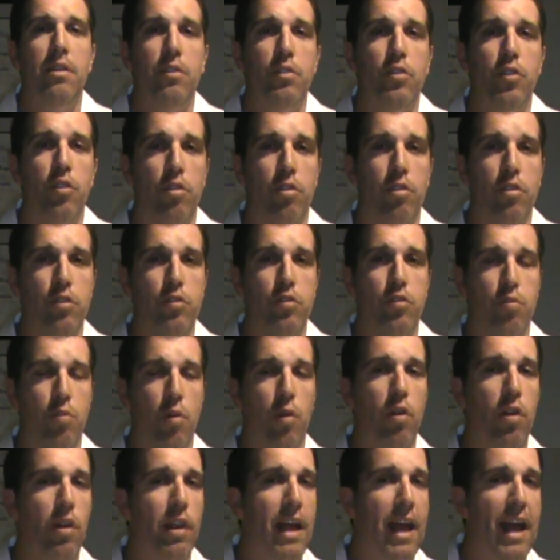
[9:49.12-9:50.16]
your
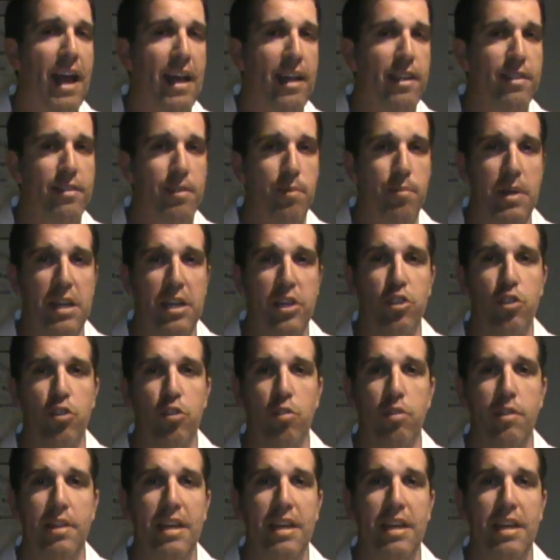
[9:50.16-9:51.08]
control and to make sure